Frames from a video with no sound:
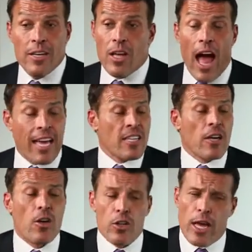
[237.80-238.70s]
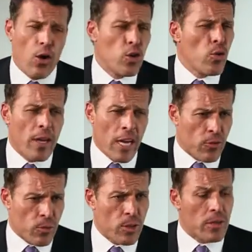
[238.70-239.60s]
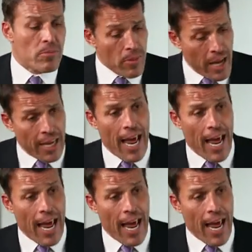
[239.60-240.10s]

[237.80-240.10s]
I can tell you all day, oh, you can get through it. I get